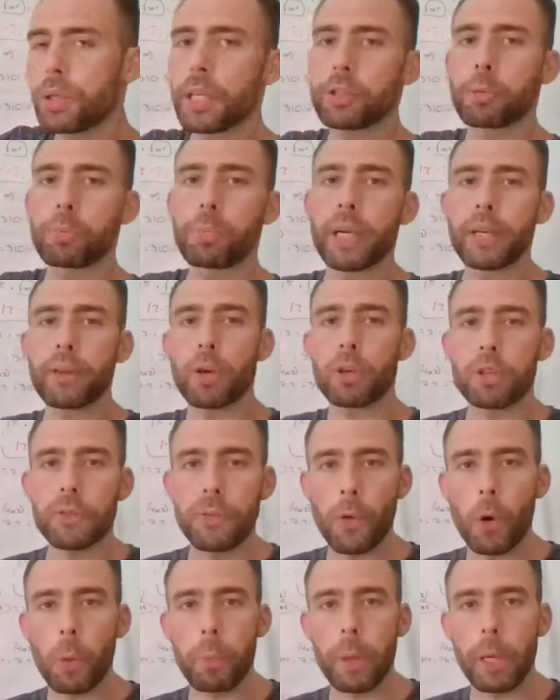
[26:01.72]
need to bring those
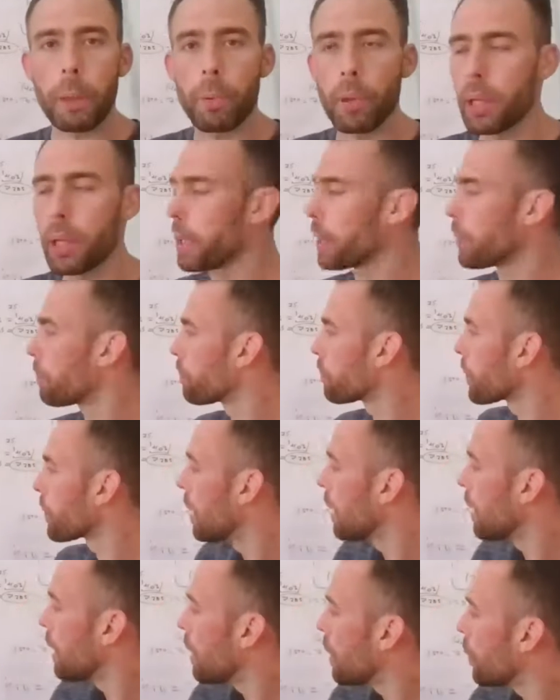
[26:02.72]
4 people in.
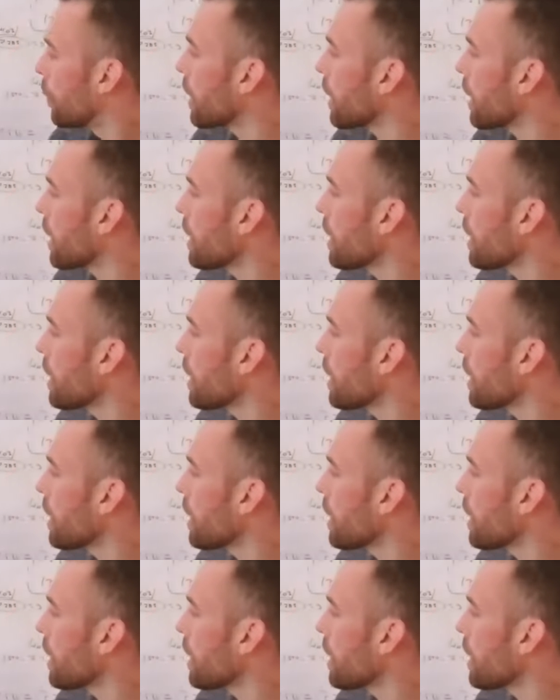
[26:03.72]
With